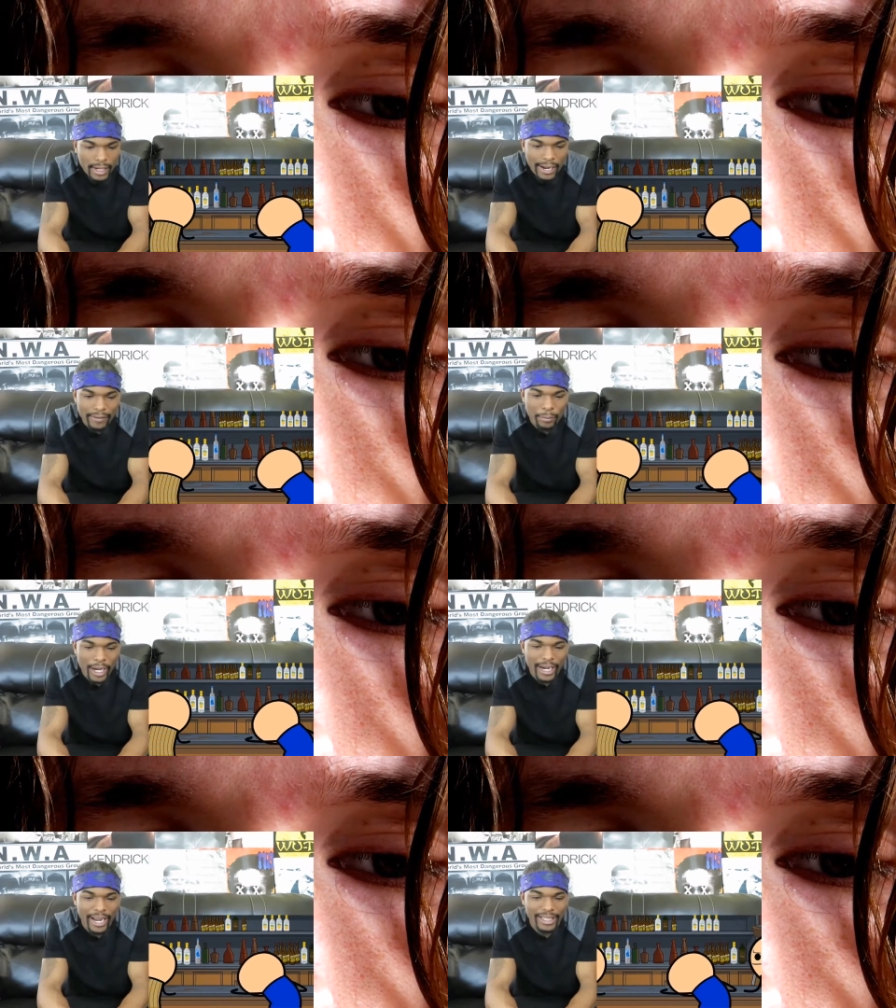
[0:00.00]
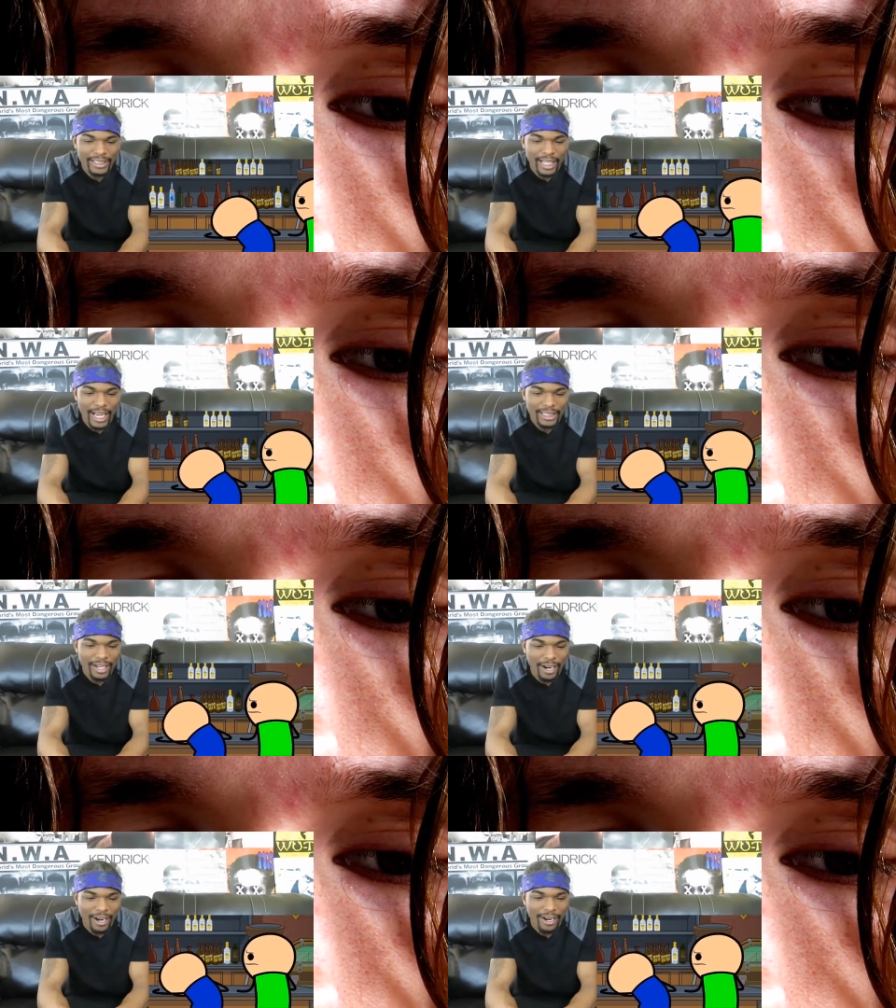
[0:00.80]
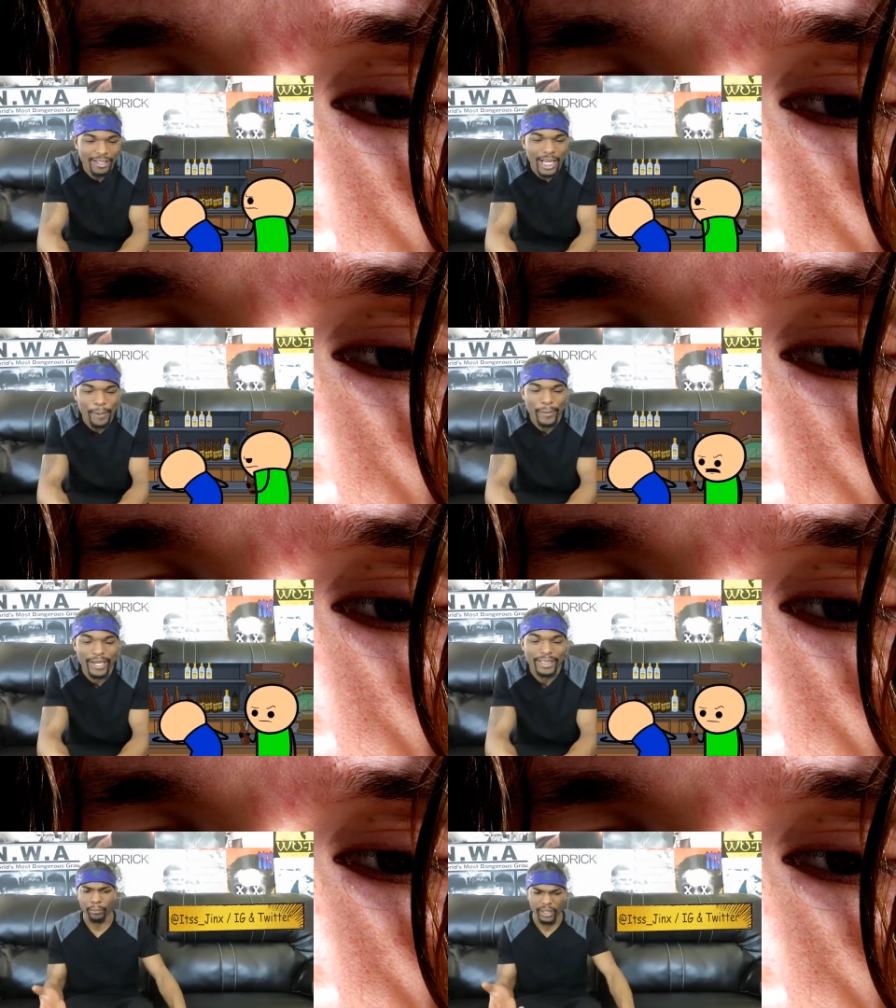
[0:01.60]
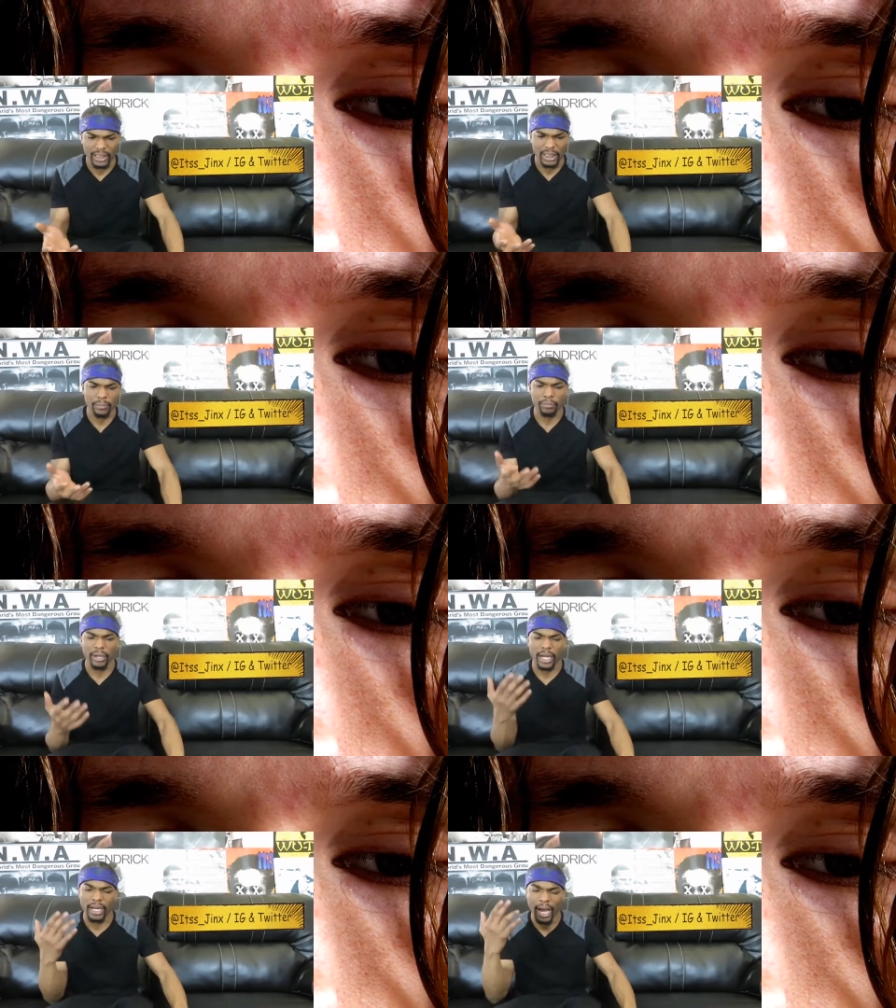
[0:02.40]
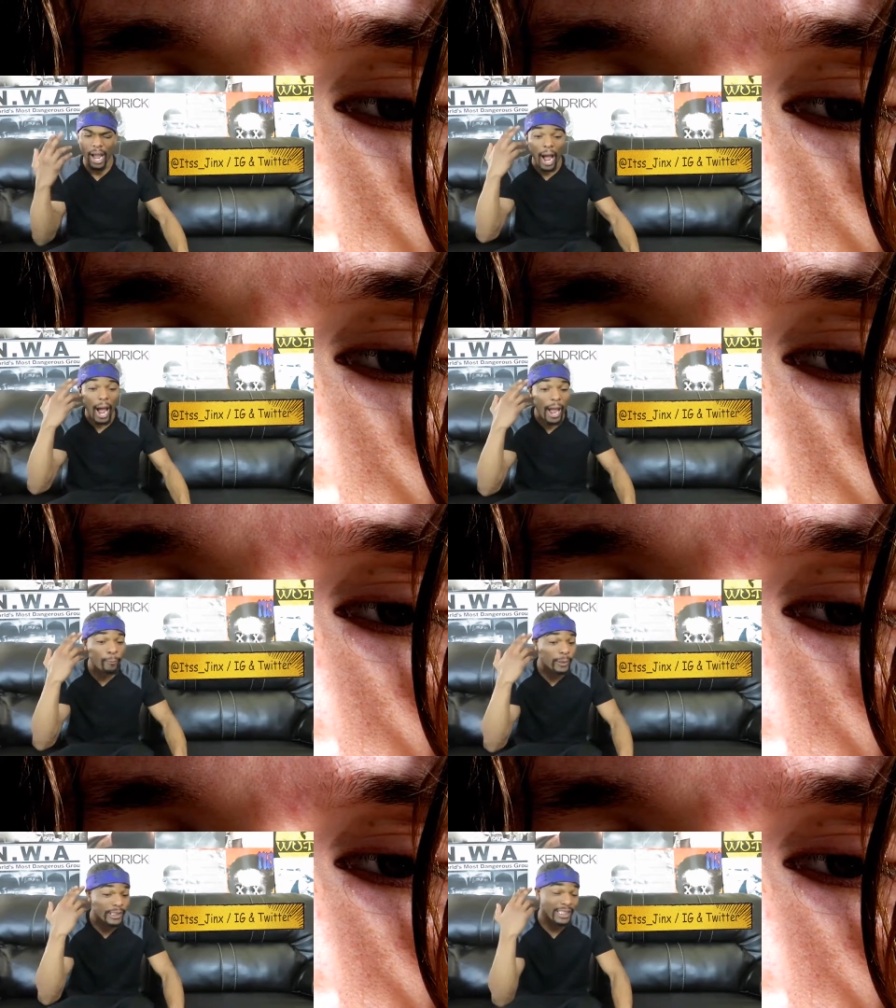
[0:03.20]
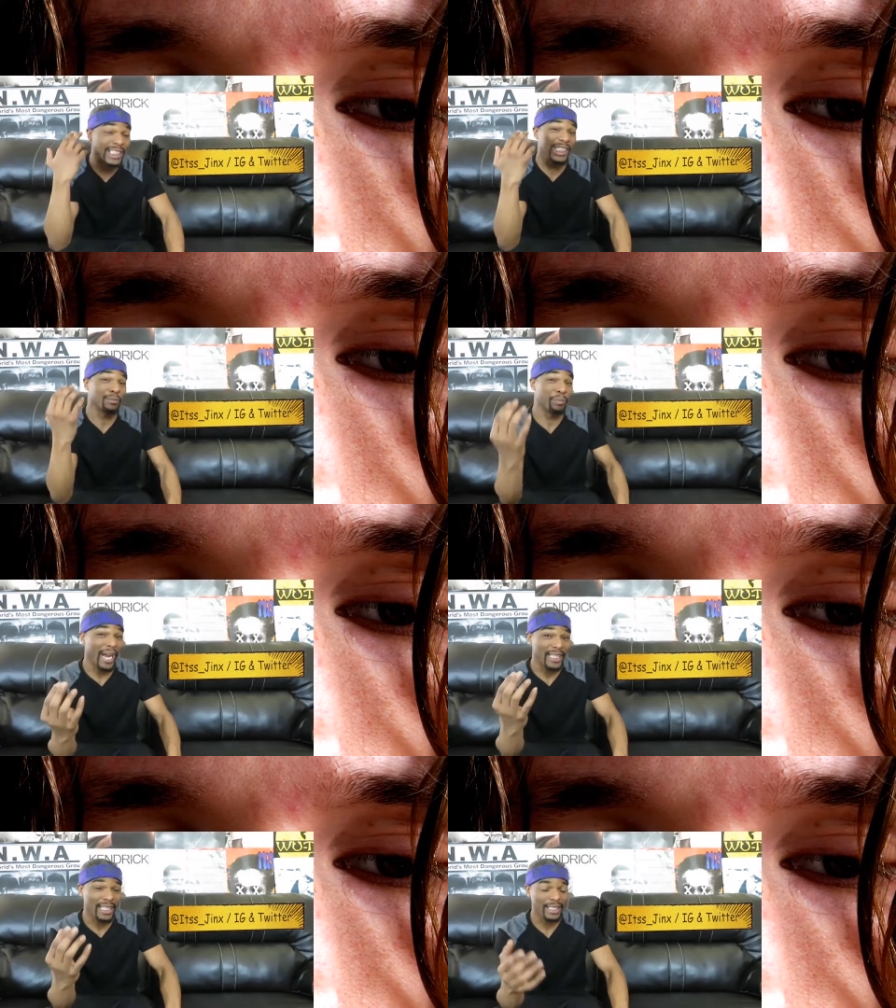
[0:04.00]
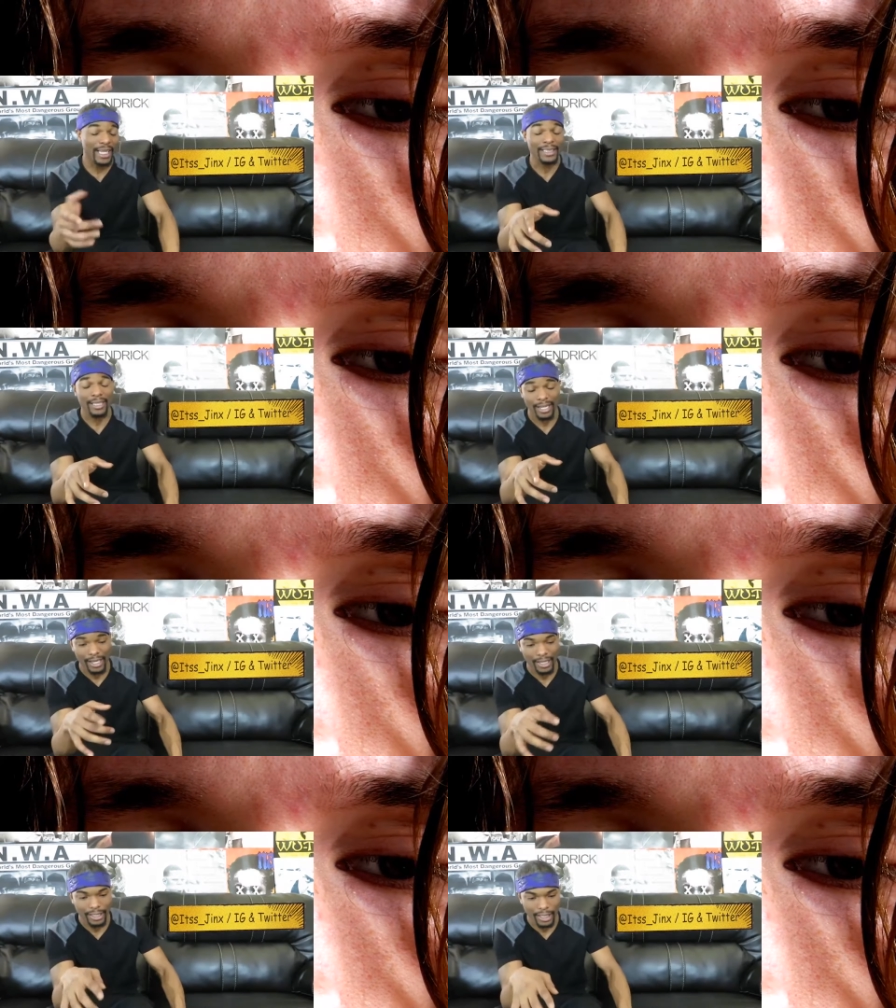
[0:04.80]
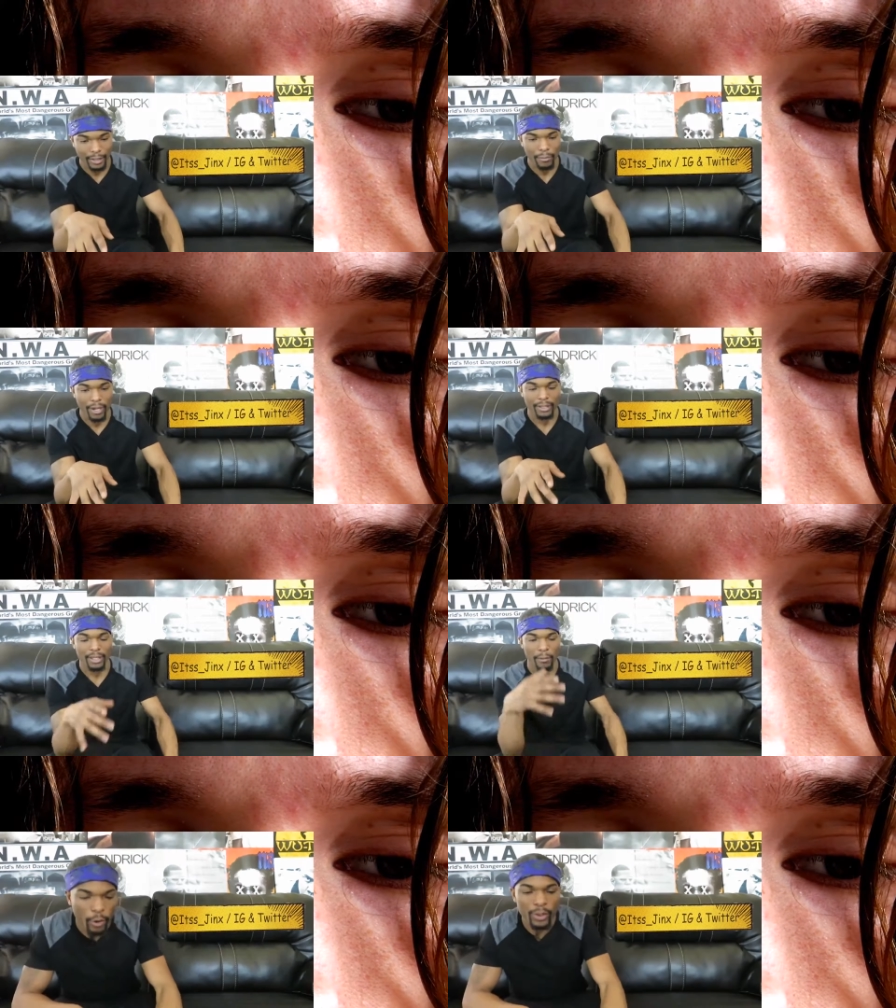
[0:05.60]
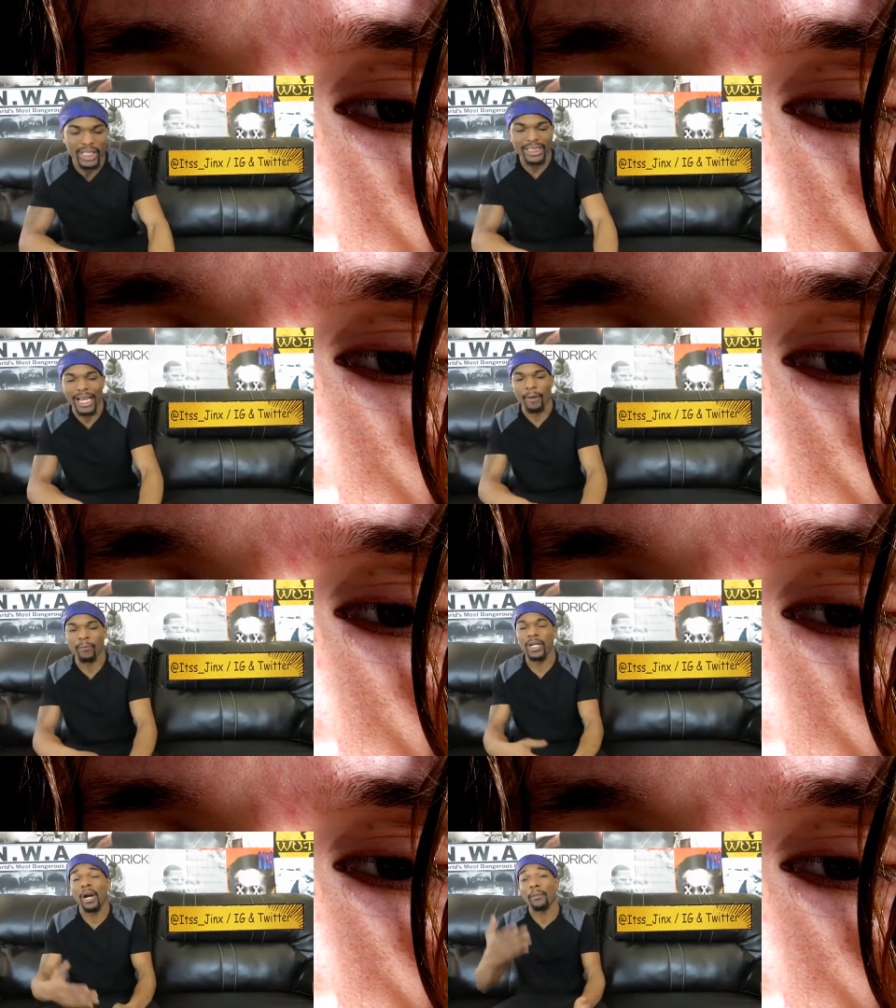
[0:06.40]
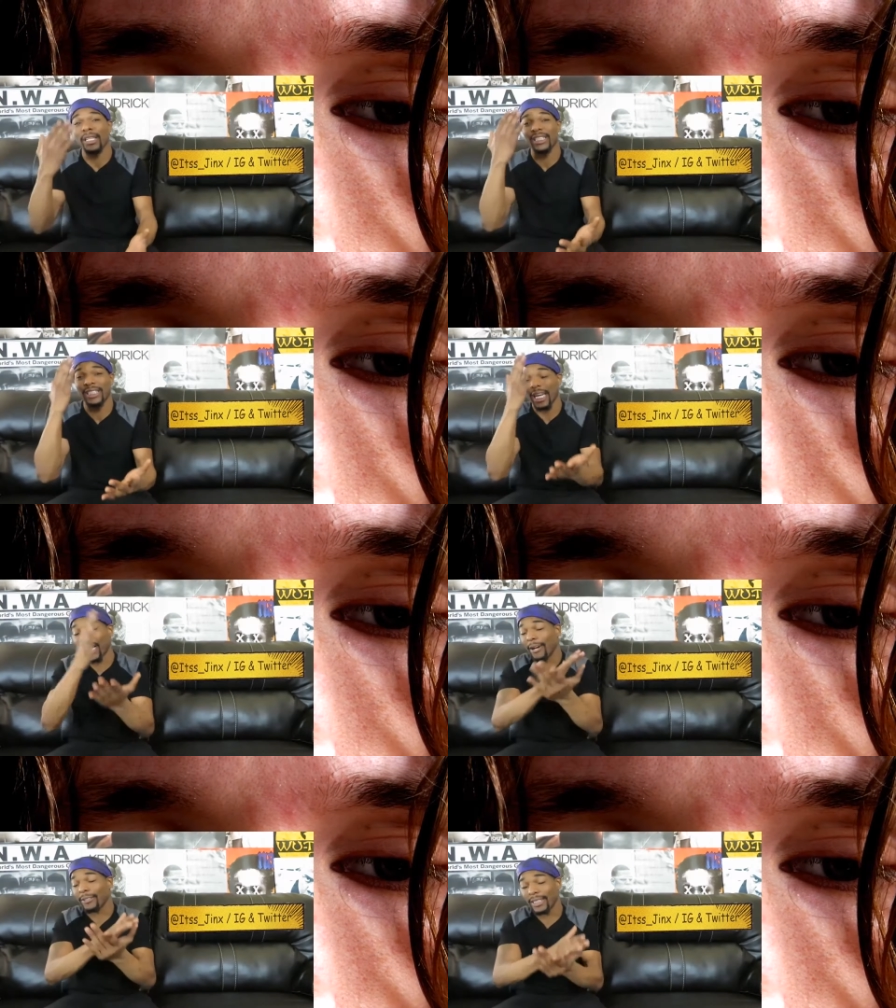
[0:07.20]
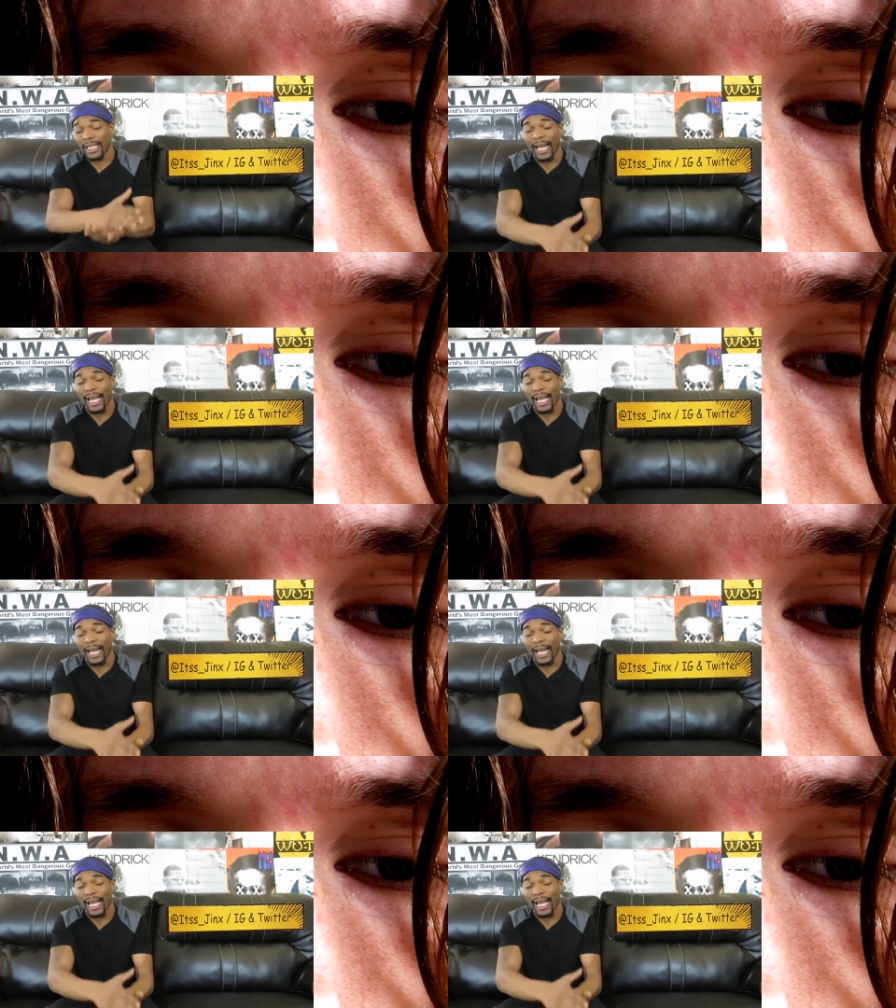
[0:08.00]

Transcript: Everybody hates last call. That means I had missed it, but I was expecting. That's another thing about the video. And this time we are about to check out.